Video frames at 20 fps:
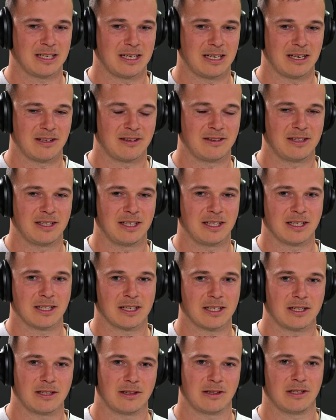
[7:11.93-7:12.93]
I
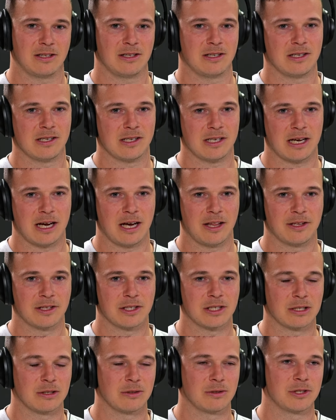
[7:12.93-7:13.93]
think there's other
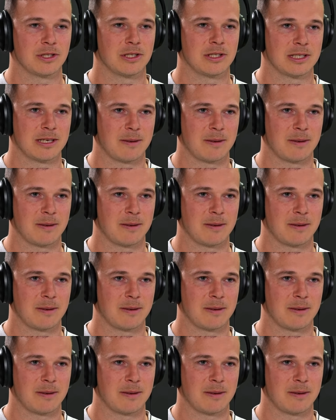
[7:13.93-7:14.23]
solutions